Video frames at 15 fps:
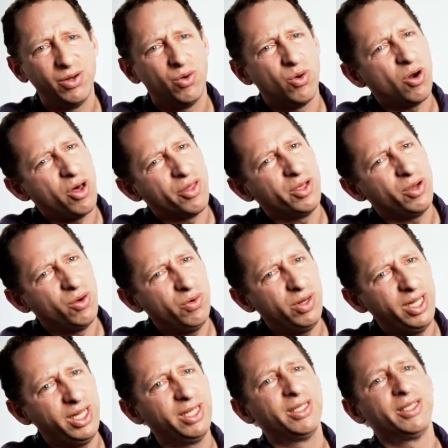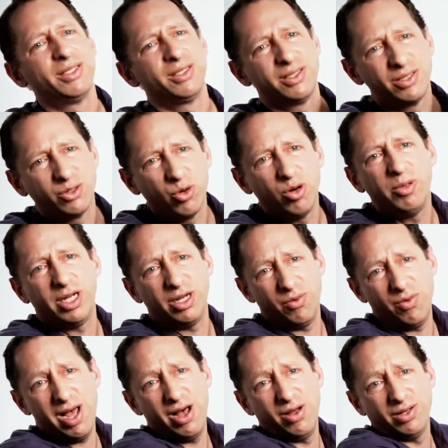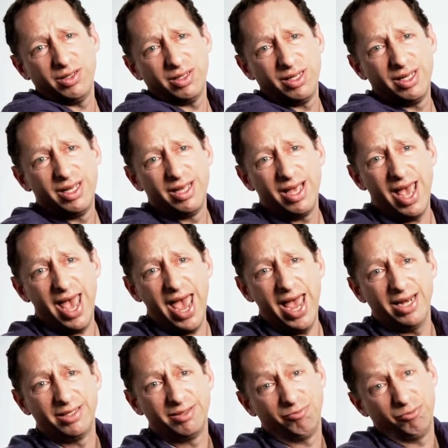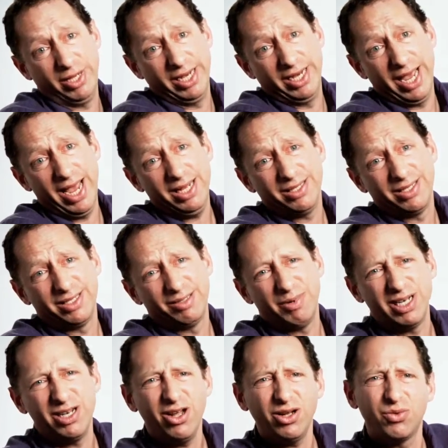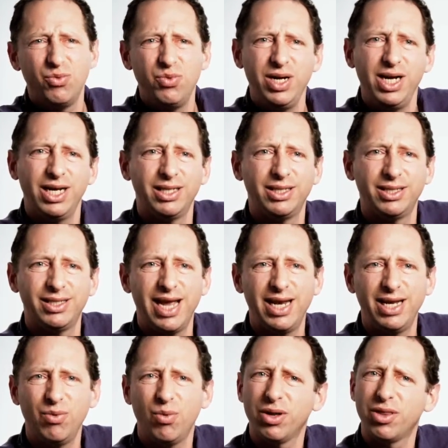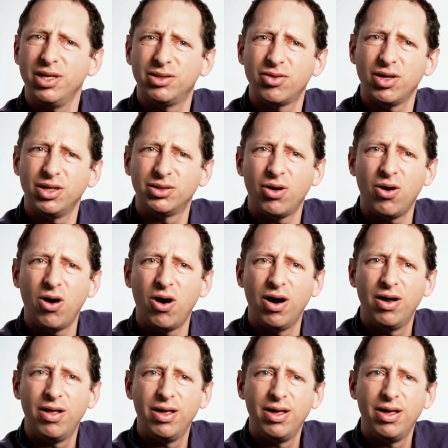Or are they only scribbling around and getting answers, but not really understanding what these things are?